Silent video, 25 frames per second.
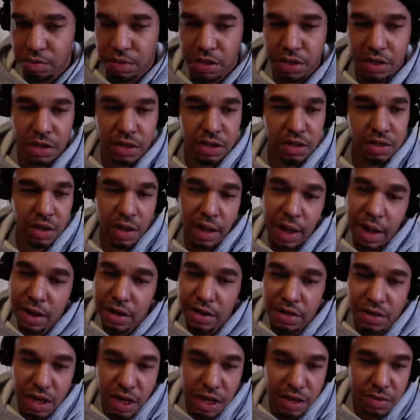because a lot
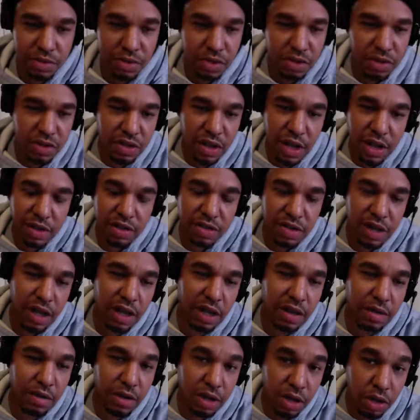of times the stocks that
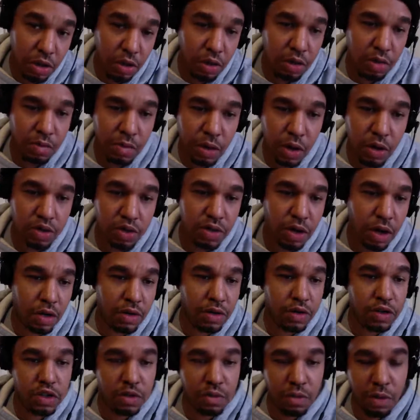kill the most are
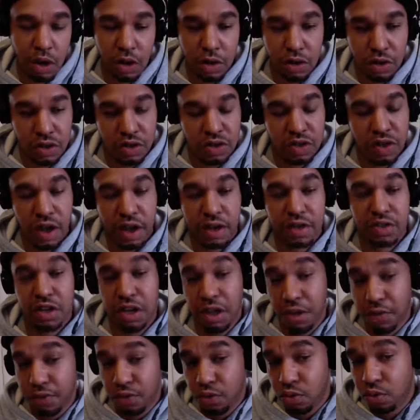the smaller stocks
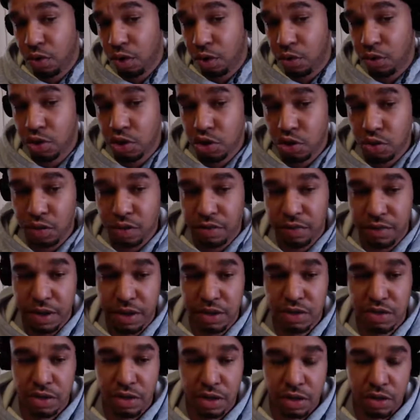if you know what you're
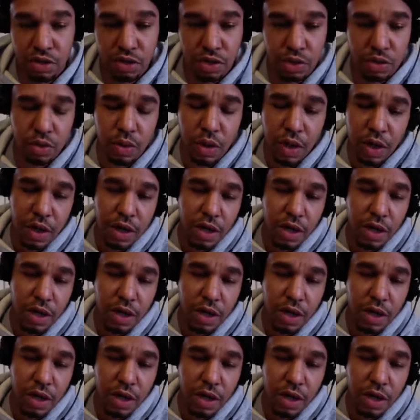investing into.